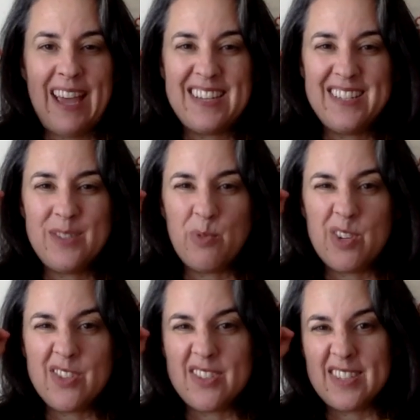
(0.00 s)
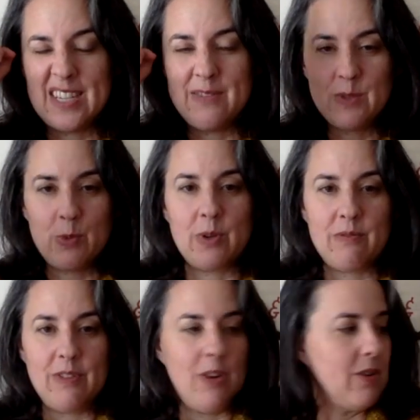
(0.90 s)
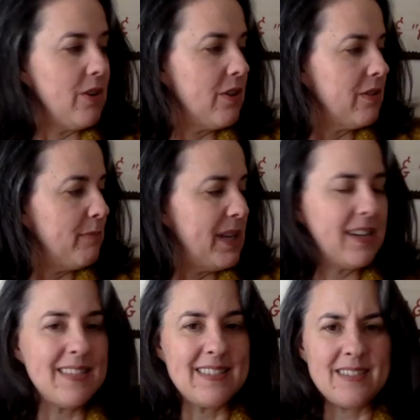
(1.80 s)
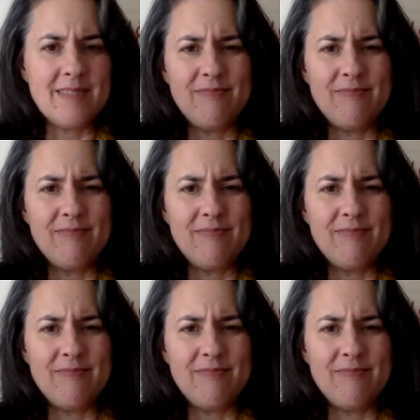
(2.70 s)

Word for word: I just wish the sleeves were longer because